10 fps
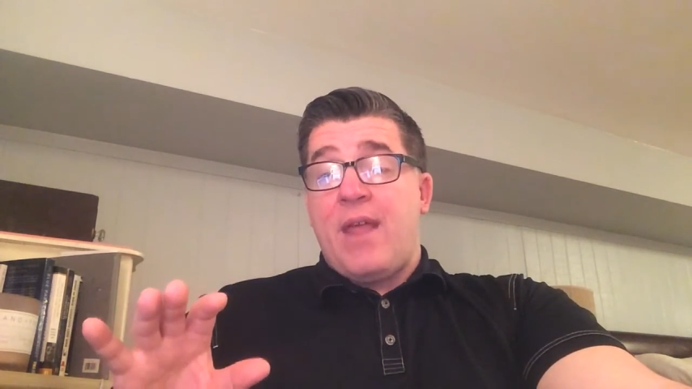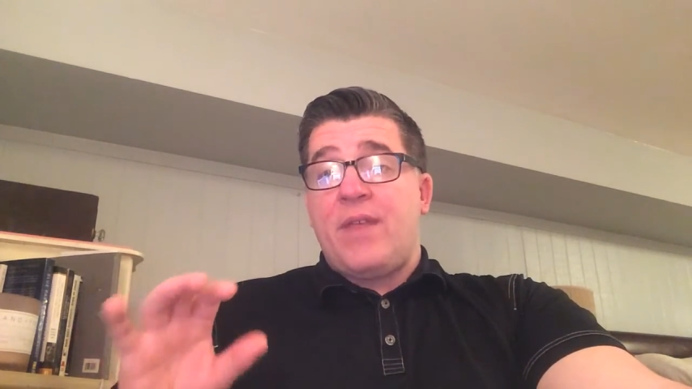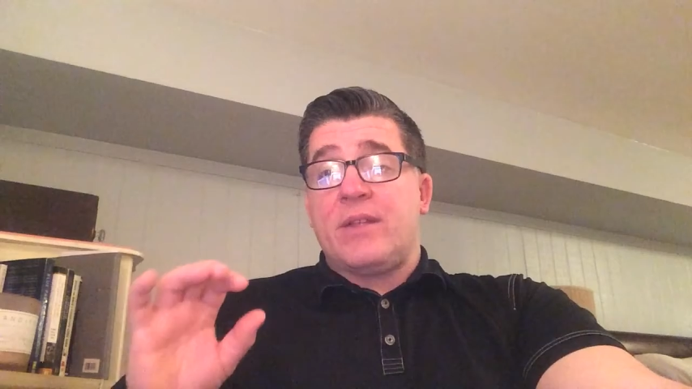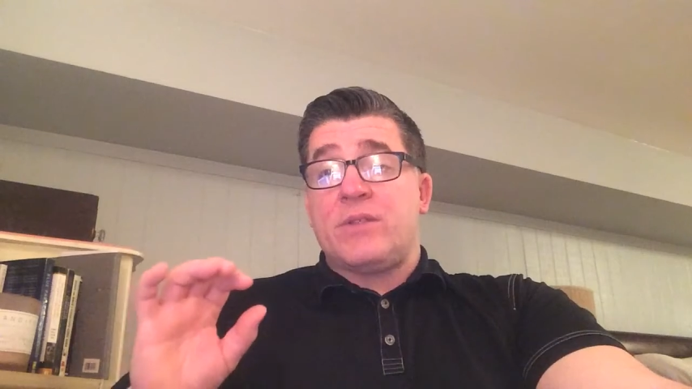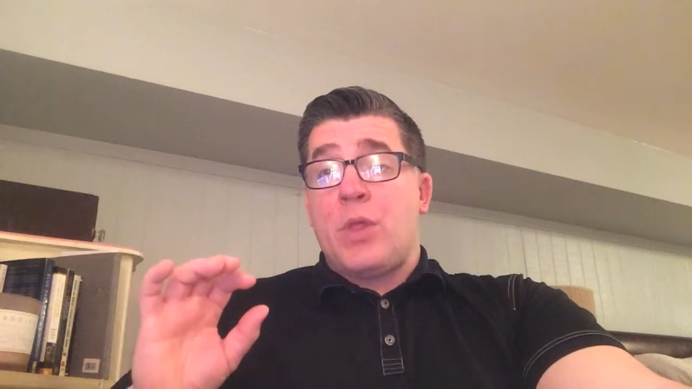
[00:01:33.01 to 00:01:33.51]
I
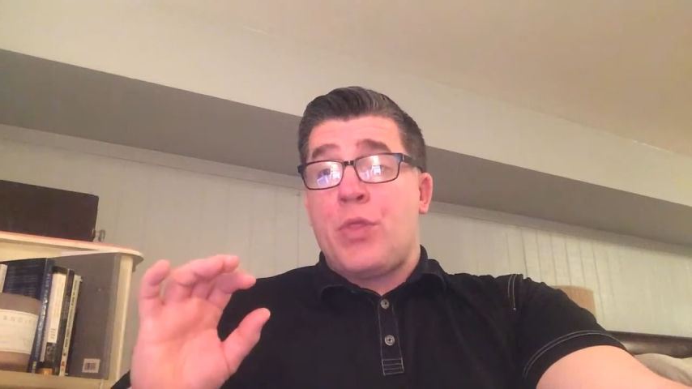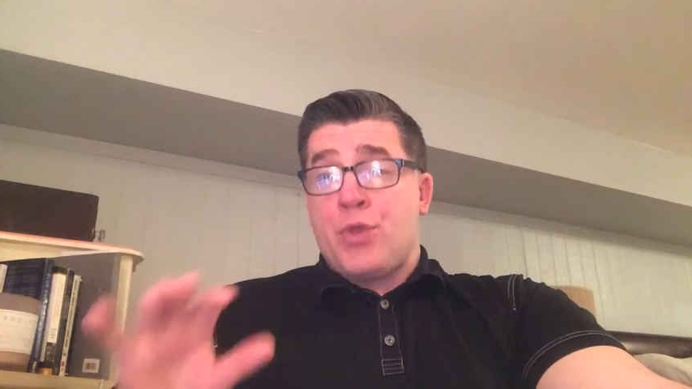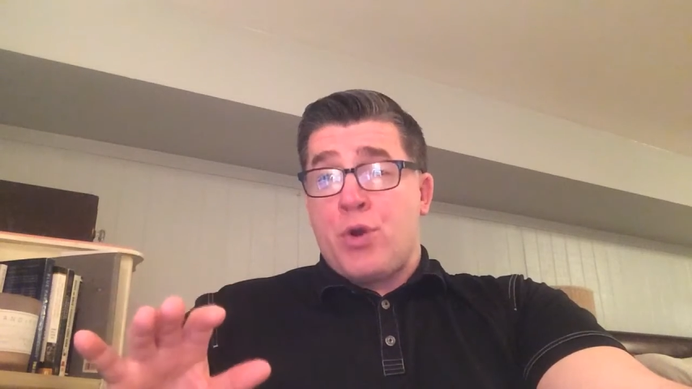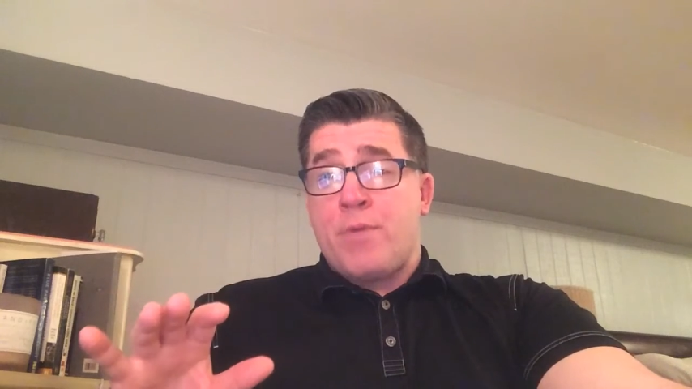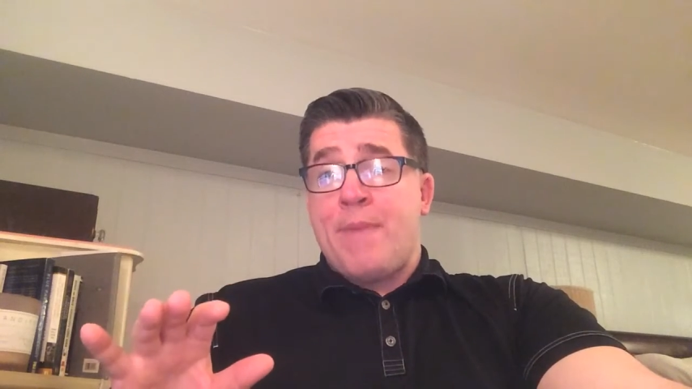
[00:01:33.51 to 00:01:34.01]
think it's the
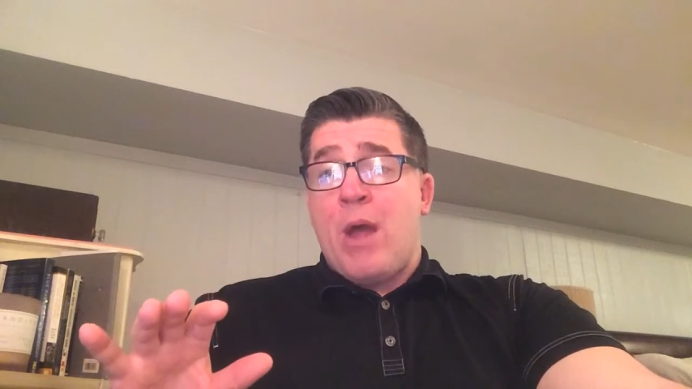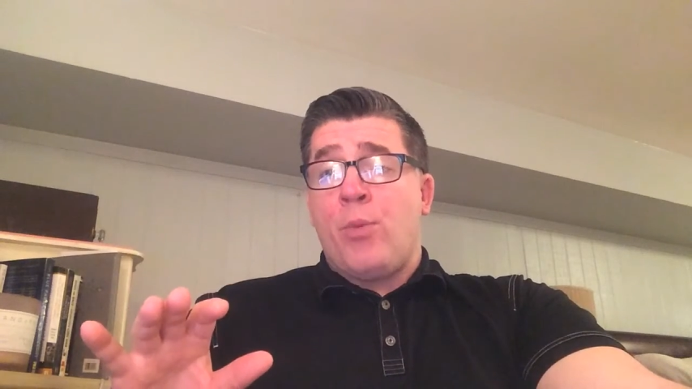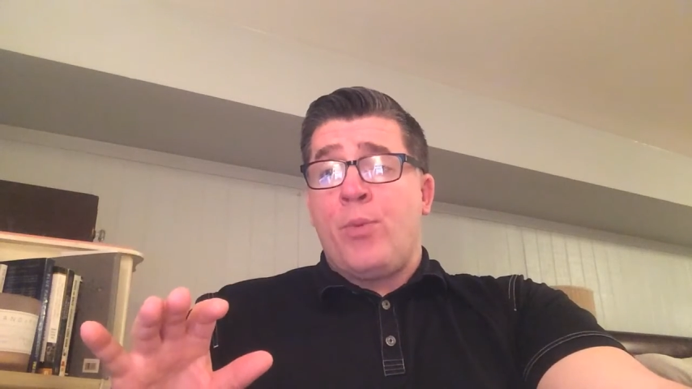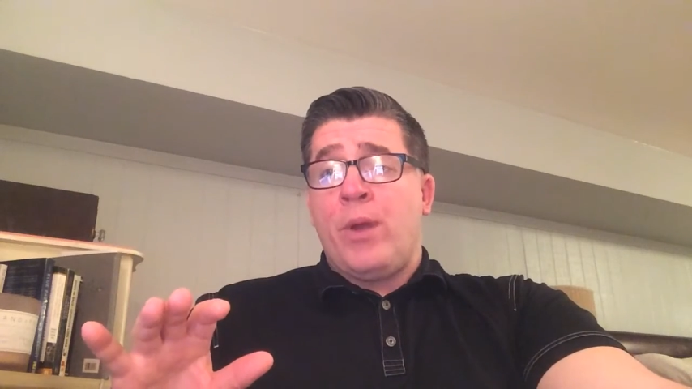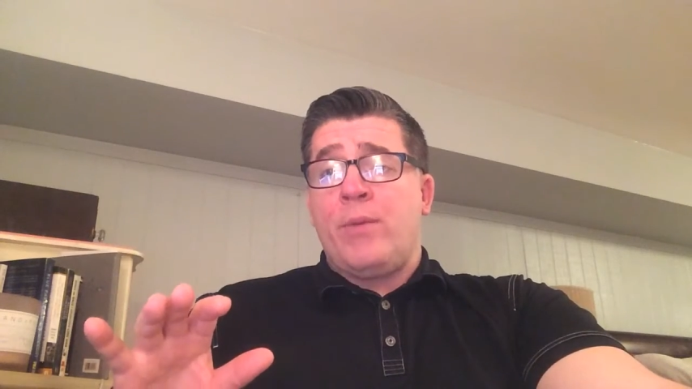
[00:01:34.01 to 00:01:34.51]
3rd
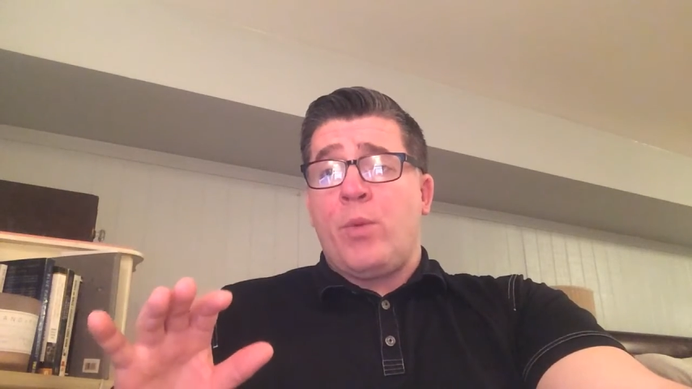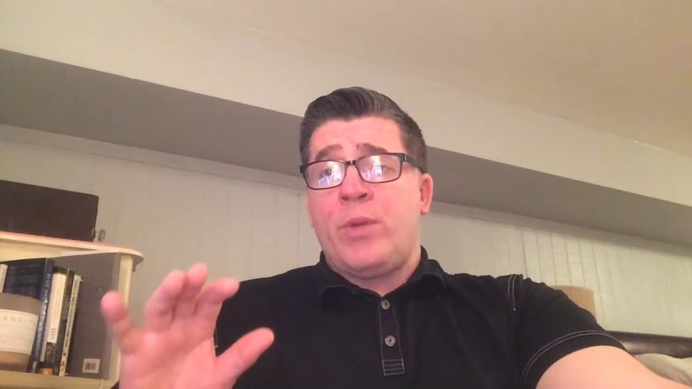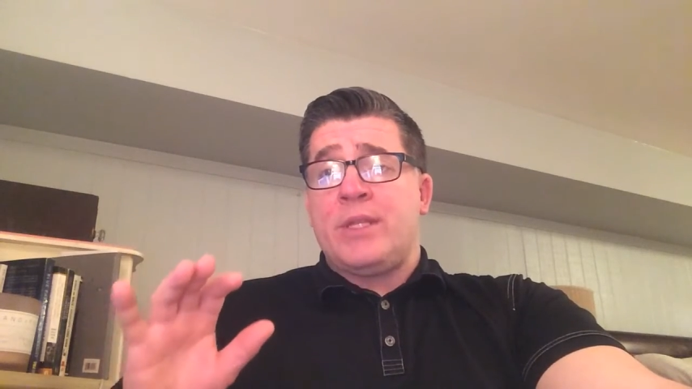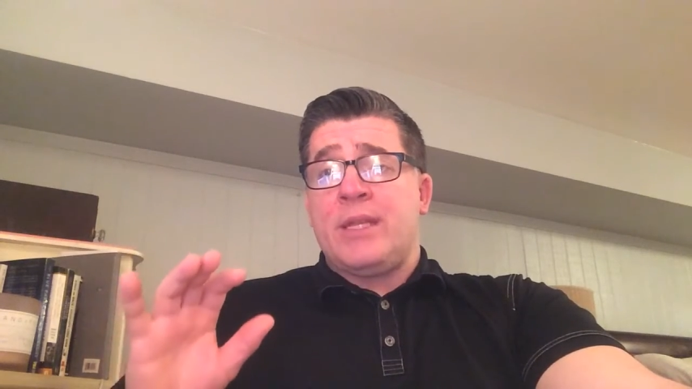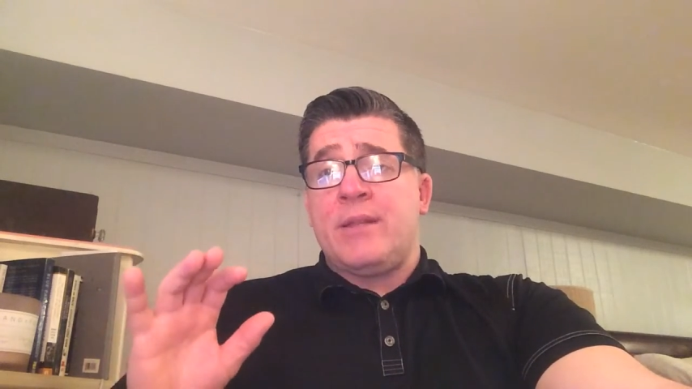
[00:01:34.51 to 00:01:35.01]
PowerPoint
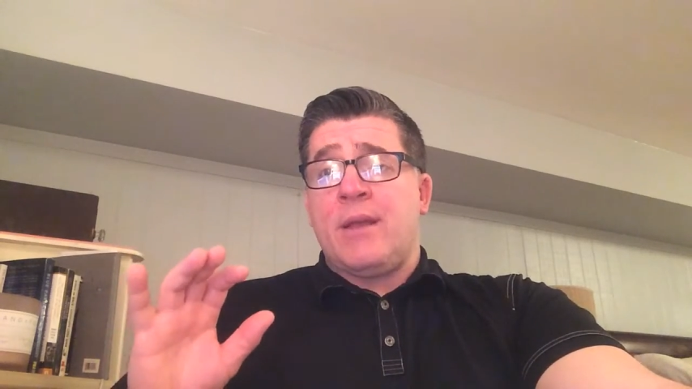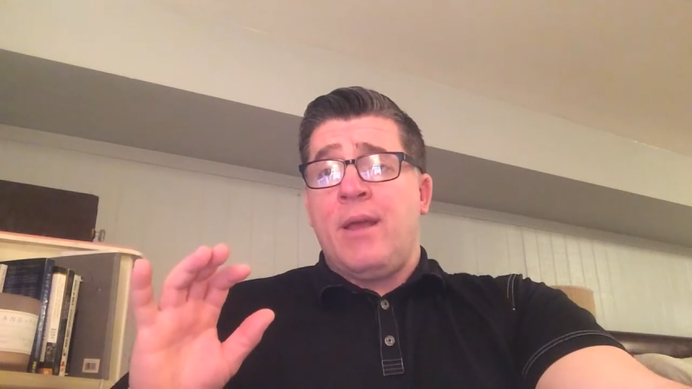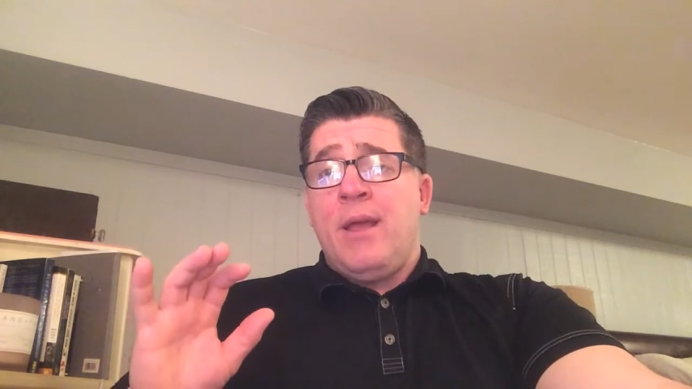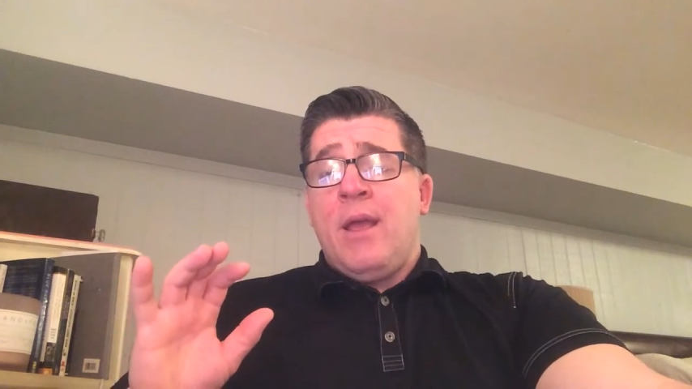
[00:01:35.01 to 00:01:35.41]
when we did the